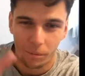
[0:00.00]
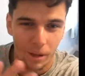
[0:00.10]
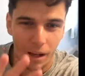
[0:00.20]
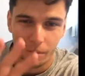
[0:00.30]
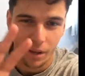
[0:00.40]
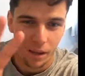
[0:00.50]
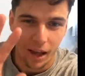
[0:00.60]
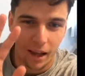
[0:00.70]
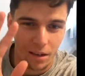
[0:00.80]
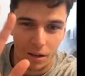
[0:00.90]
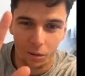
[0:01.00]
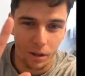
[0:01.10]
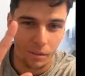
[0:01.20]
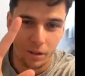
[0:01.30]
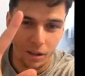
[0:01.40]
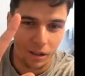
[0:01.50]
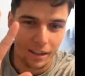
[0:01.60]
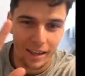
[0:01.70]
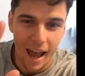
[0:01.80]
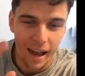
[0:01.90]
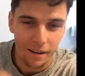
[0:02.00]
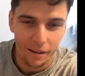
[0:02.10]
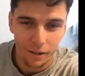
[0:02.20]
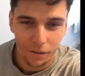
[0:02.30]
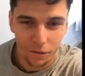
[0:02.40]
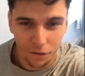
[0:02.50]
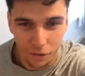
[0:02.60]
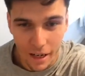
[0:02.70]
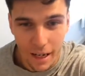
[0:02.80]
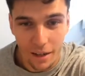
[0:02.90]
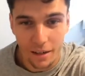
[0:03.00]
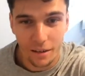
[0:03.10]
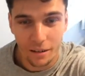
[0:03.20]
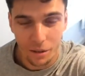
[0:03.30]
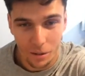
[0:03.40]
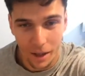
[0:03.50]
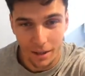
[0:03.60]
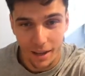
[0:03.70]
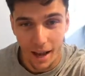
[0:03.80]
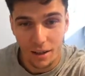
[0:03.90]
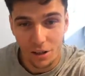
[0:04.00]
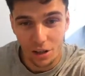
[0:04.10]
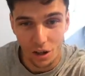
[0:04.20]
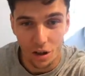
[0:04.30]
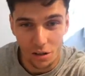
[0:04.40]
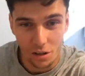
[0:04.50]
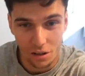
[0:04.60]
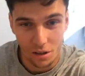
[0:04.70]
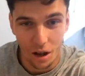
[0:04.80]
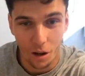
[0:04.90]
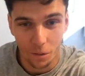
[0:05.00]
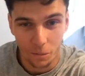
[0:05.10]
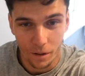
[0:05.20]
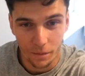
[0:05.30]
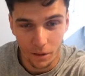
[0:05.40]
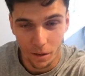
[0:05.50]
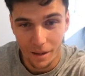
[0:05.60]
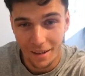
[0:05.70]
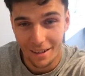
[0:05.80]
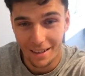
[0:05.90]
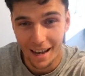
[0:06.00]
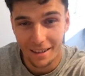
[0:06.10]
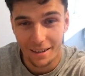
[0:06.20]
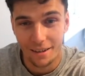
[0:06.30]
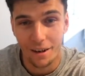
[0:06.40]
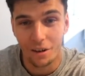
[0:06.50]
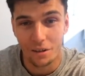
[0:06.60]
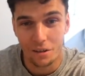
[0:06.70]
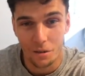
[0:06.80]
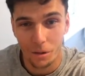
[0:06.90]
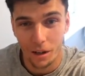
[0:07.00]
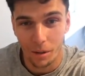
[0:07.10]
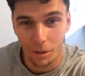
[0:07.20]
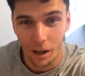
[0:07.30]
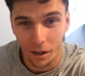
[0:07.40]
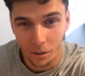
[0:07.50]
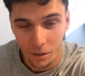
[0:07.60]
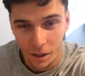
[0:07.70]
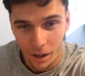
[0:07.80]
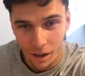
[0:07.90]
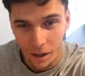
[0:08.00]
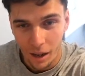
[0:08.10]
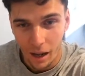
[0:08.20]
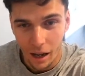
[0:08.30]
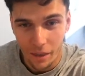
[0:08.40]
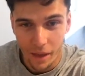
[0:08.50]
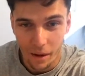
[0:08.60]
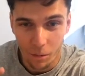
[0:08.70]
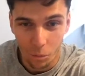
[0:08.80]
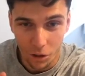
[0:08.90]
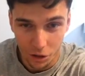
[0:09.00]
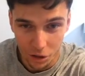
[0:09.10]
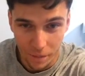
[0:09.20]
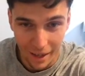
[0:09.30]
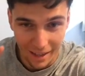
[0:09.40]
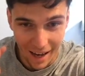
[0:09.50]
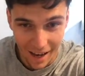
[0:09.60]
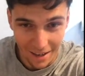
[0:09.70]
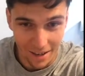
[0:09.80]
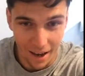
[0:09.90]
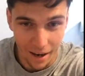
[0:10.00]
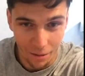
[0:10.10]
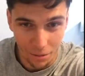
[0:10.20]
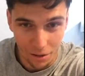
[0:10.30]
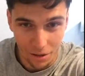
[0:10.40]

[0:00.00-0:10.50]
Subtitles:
other hand's holding it, but you get 10 free, you get 10 slots to start off with. So these are 10 designs that you can upload. And then once you make 10 sales,